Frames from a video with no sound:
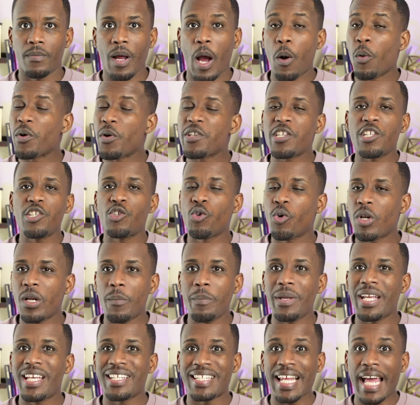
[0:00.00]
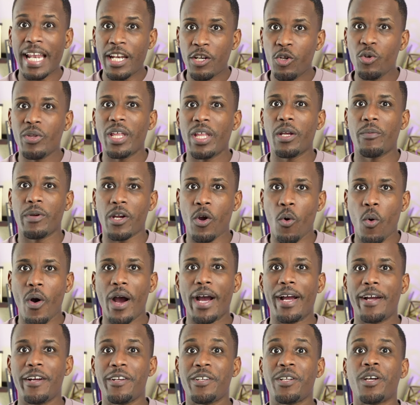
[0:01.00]
I wasn't doing them because I knew they
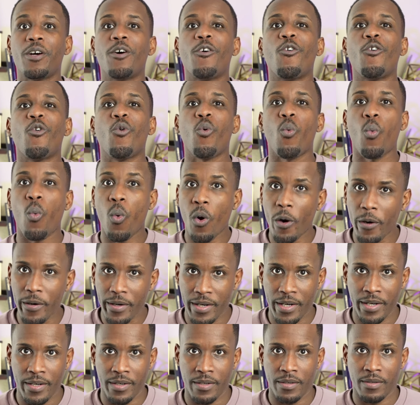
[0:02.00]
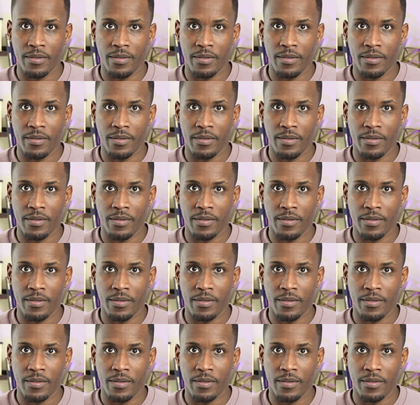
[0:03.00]
required work.